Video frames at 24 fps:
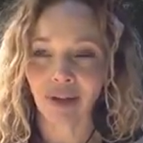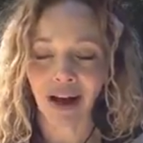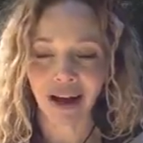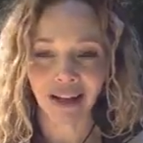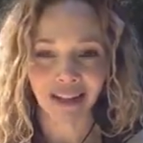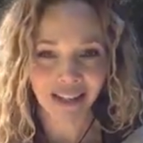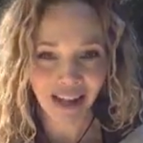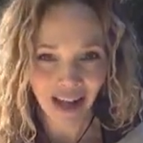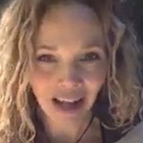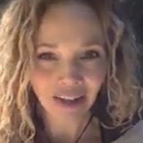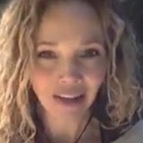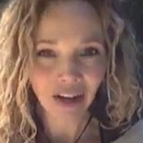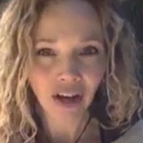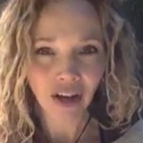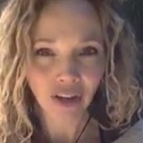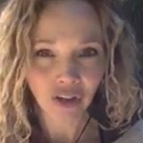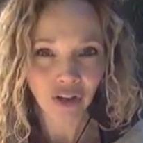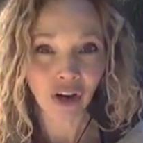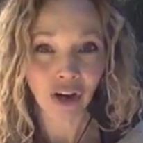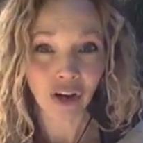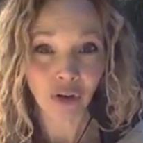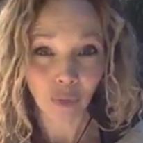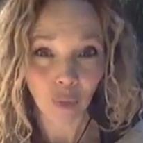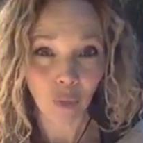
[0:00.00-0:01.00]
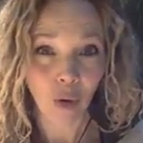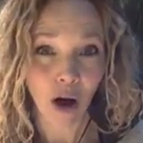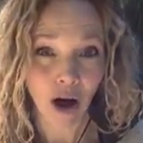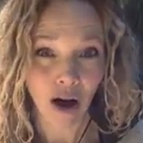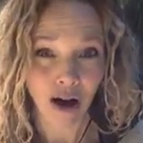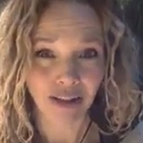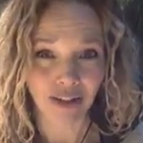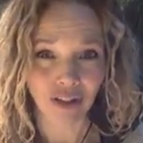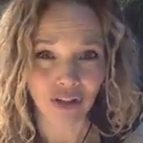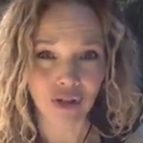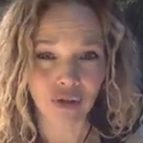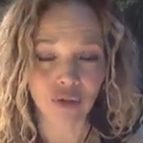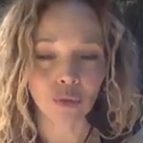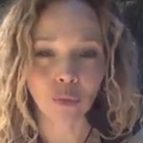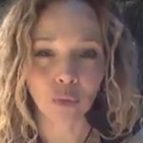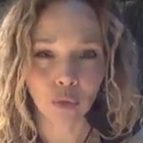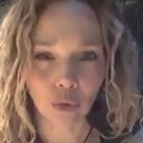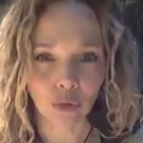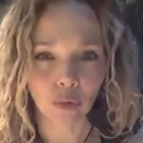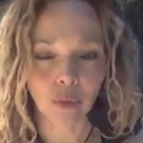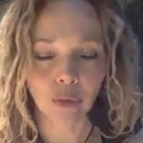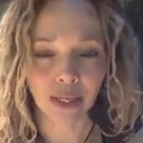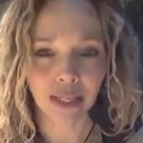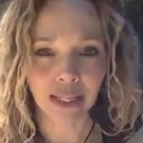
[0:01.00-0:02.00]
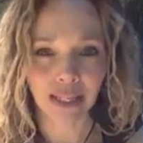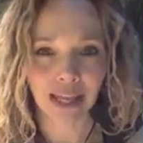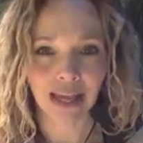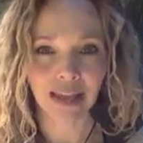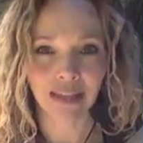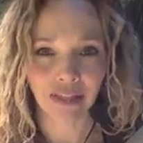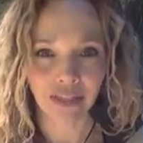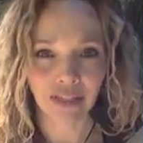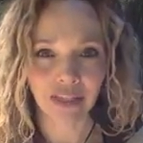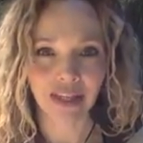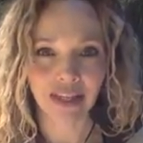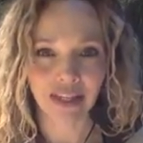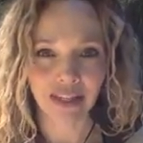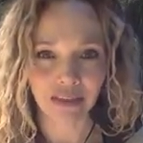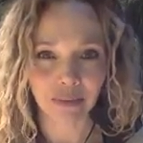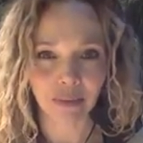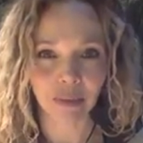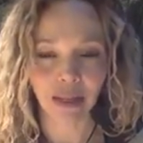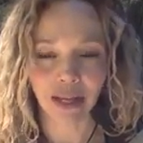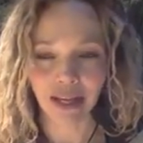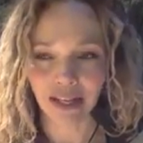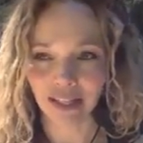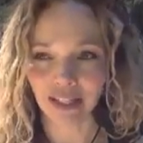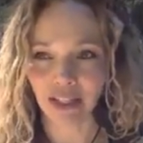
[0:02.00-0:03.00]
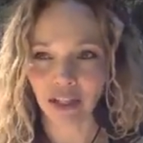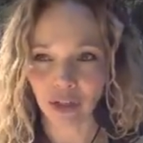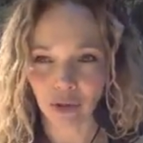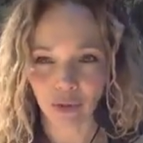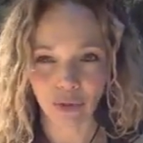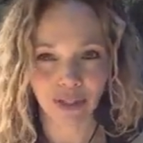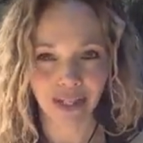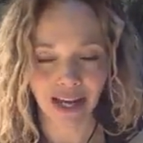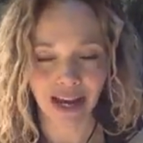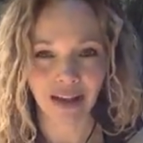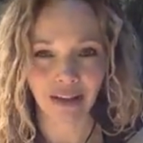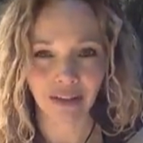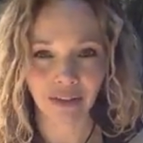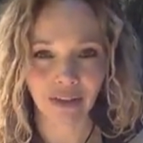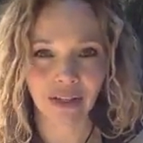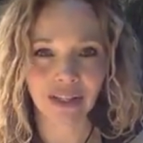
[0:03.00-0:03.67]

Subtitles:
not on our watch will we let this planet go down.